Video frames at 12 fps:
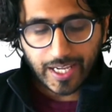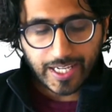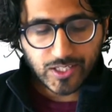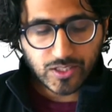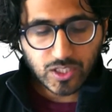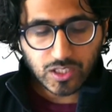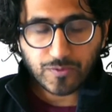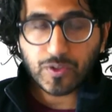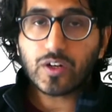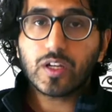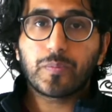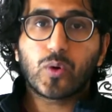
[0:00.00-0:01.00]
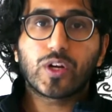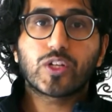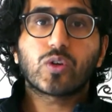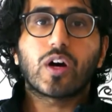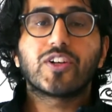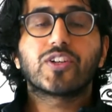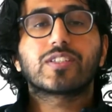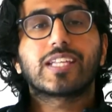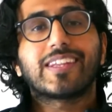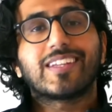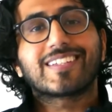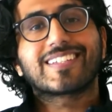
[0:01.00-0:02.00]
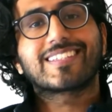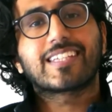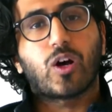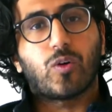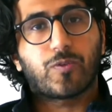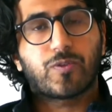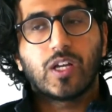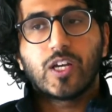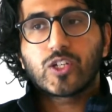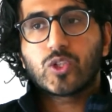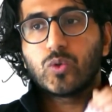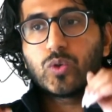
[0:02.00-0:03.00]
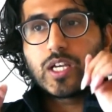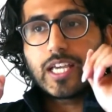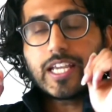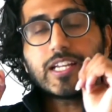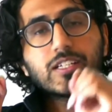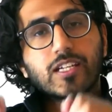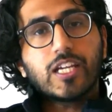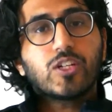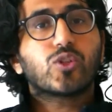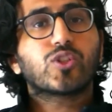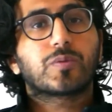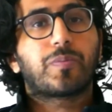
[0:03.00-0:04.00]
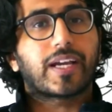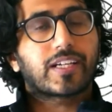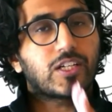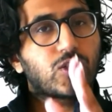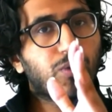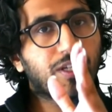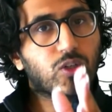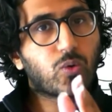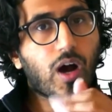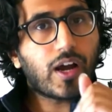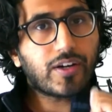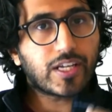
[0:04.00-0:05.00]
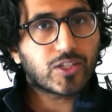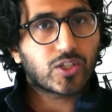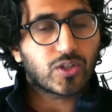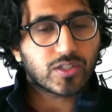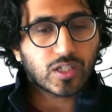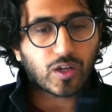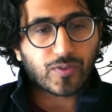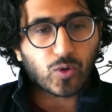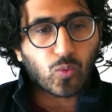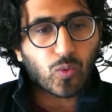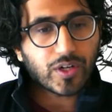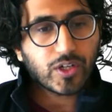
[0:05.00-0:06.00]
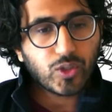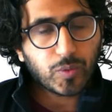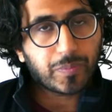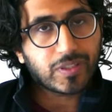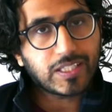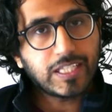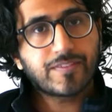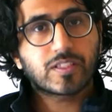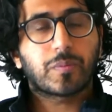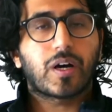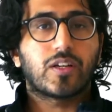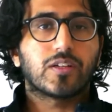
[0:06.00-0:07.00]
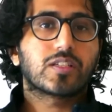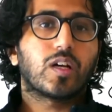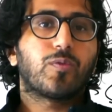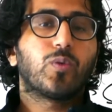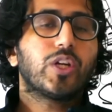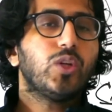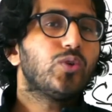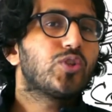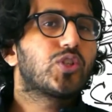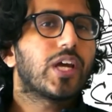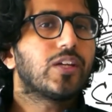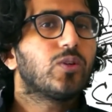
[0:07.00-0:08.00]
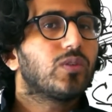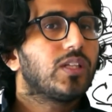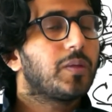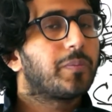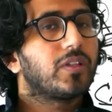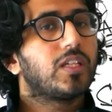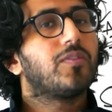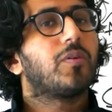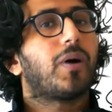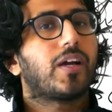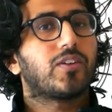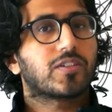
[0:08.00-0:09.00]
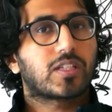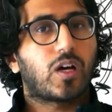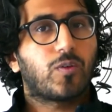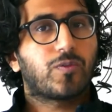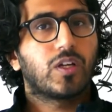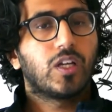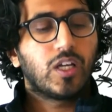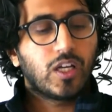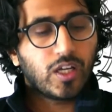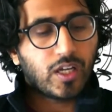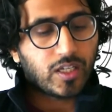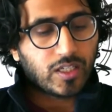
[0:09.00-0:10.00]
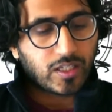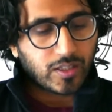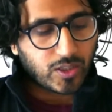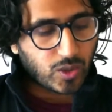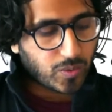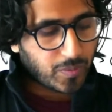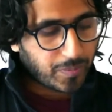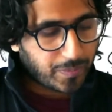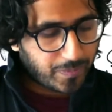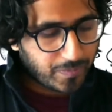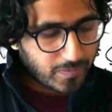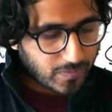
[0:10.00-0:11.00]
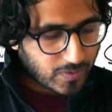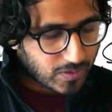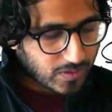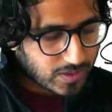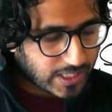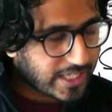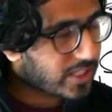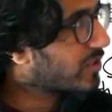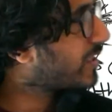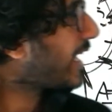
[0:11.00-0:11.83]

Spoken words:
it's just very important to understand the self, to introspect and to inquire into yourself. What are your beliefs about yourself? What do you genuinely believe about yourself? You know, take your